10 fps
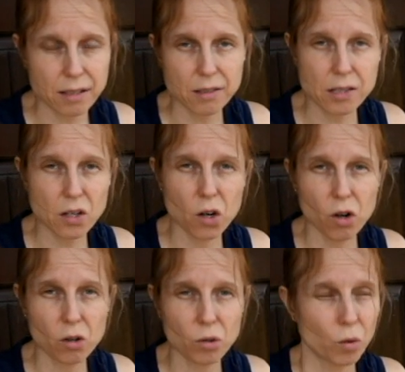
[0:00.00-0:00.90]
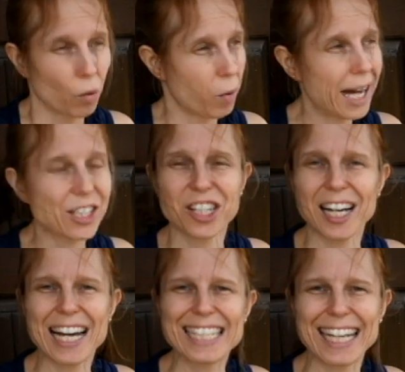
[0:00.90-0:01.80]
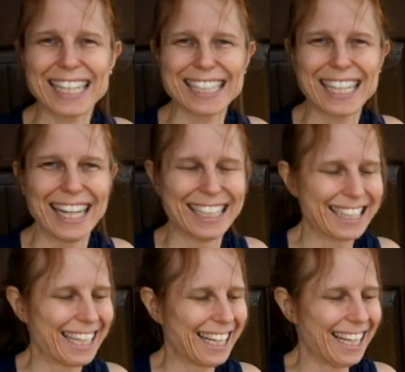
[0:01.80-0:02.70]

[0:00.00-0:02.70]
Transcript: so why should I take a tent?